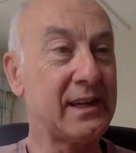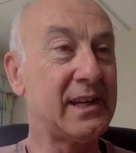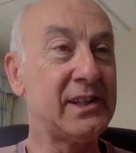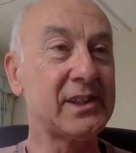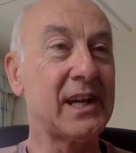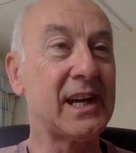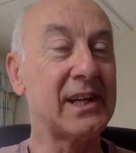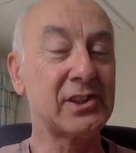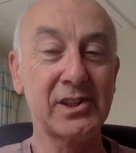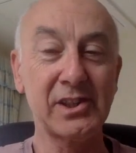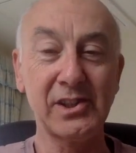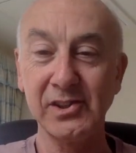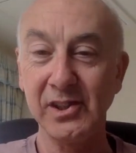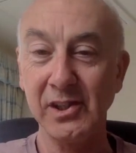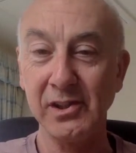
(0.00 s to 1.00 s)
Is it
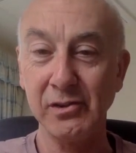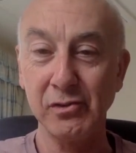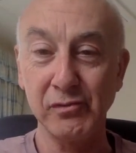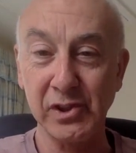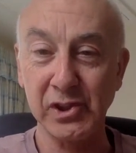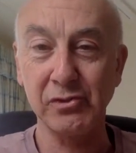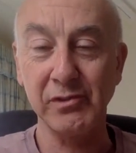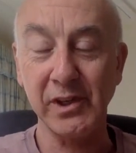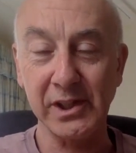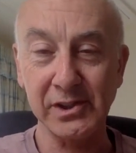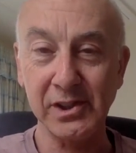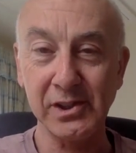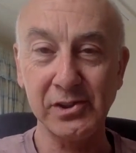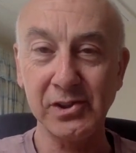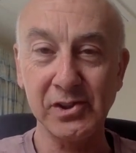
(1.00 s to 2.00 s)
actually so
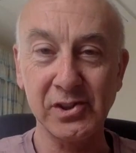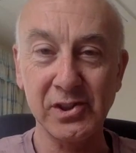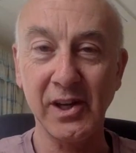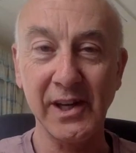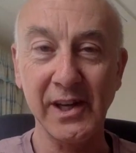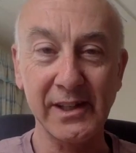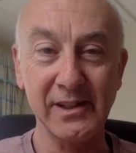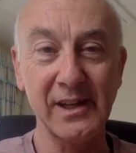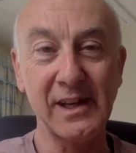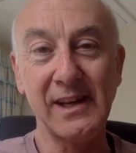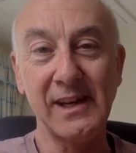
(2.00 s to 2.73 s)
restricted, just like